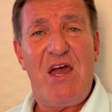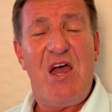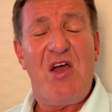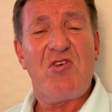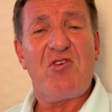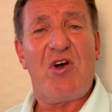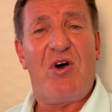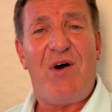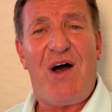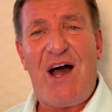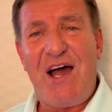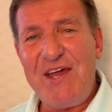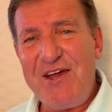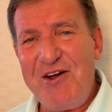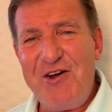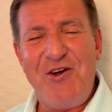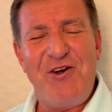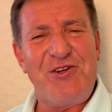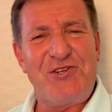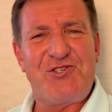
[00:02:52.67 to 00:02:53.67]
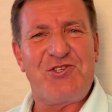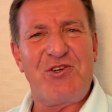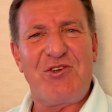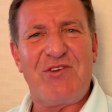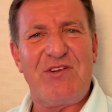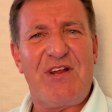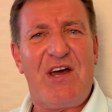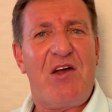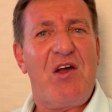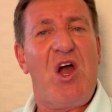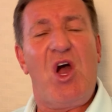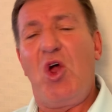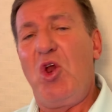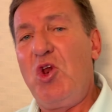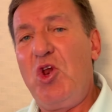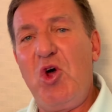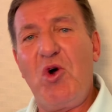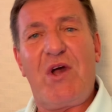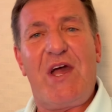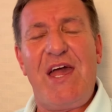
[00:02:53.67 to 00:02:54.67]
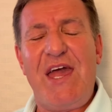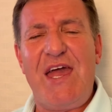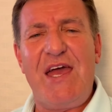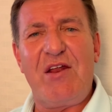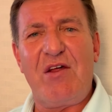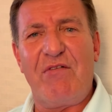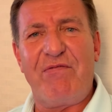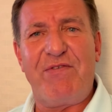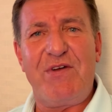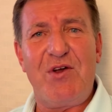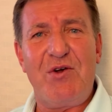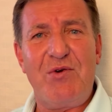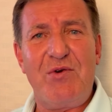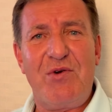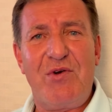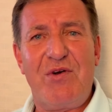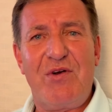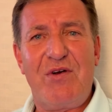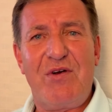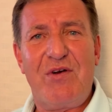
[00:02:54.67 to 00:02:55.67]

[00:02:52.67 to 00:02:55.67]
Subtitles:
So I urge you today, look ahead of you.